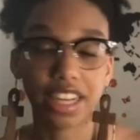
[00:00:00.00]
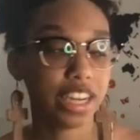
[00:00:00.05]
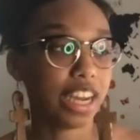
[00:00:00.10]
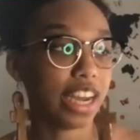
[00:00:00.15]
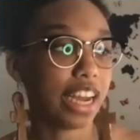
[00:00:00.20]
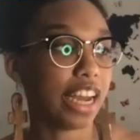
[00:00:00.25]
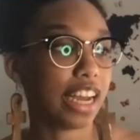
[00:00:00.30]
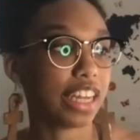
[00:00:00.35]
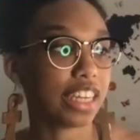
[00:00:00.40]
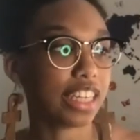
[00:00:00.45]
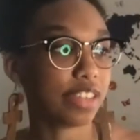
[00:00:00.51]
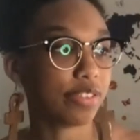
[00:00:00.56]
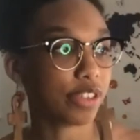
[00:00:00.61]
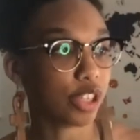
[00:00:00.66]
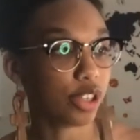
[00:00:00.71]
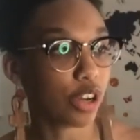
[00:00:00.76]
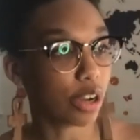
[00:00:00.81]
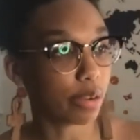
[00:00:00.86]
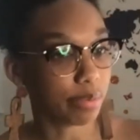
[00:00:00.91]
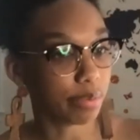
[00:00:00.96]
and even
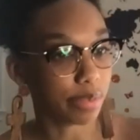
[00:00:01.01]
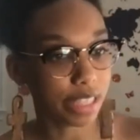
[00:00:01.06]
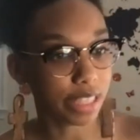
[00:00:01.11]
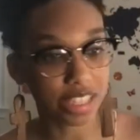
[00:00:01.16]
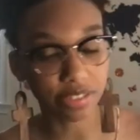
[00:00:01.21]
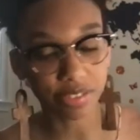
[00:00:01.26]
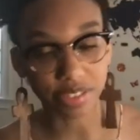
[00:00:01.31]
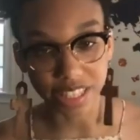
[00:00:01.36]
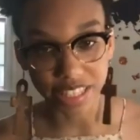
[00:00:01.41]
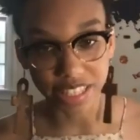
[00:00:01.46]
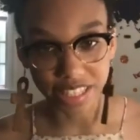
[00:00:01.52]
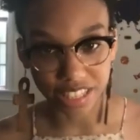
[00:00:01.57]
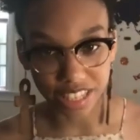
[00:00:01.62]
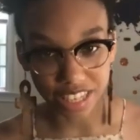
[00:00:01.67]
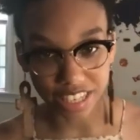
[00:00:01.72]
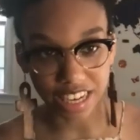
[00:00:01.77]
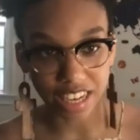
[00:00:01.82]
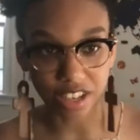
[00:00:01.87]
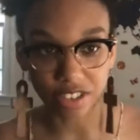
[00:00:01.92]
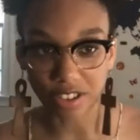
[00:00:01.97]
though I'm leaving, like
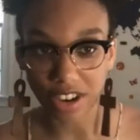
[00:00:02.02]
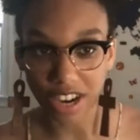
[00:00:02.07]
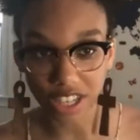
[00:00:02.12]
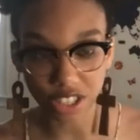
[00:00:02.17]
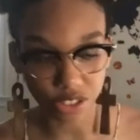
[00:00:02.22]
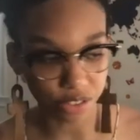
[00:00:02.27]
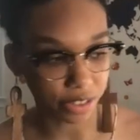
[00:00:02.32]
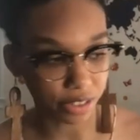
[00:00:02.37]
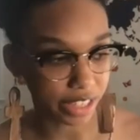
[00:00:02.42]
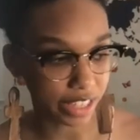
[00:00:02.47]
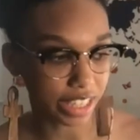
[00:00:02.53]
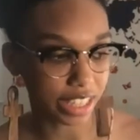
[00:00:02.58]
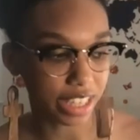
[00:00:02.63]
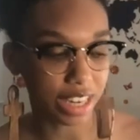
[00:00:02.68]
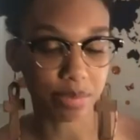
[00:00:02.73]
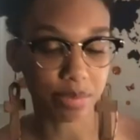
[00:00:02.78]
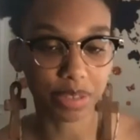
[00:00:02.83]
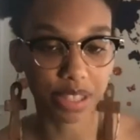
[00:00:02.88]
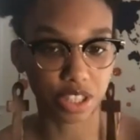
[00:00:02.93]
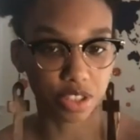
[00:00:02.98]
I graduated,
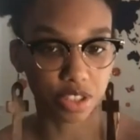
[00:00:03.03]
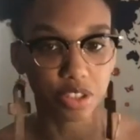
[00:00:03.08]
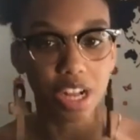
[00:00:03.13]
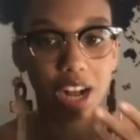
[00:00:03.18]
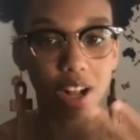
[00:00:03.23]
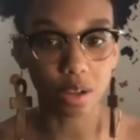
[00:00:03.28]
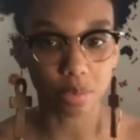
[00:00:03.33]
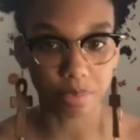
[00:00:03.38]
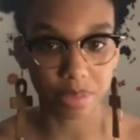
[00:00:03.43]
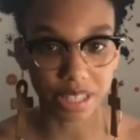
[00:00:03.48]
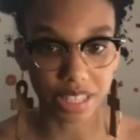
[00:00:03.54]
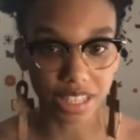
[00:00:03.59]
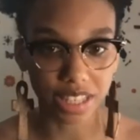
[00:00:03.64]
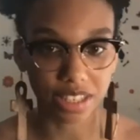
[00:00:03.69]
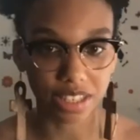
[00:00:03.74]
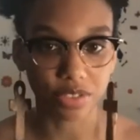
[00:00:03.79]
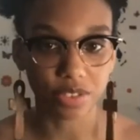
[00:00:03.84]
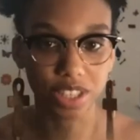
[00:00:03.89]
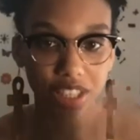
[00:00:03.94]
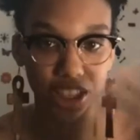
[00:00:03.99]
I'm still
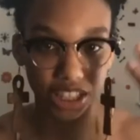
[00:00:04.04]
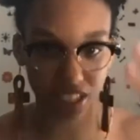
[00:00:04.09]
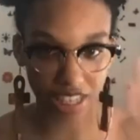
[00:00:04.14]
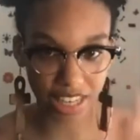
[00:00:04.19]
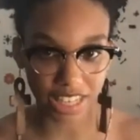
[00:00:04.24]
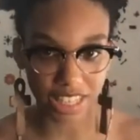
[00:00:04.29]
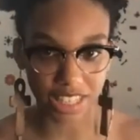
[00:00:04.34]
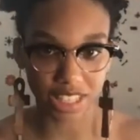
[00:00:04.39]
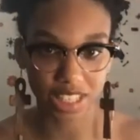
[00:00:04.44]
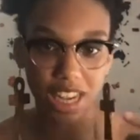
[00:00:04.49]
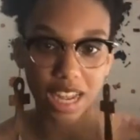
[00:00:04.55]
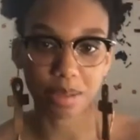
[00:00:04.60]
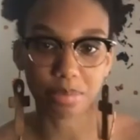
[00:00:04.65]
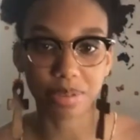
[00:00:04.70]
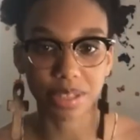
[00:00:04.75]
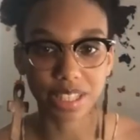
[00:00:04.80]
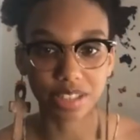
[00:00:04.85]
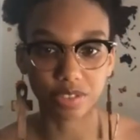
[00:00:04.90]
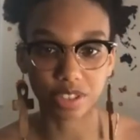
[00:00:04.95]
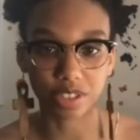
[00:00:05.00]
helping with change
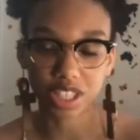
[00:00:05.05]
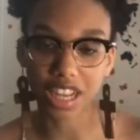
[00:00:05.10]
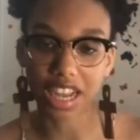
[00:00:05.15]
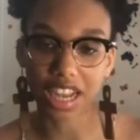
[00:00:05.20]
happening with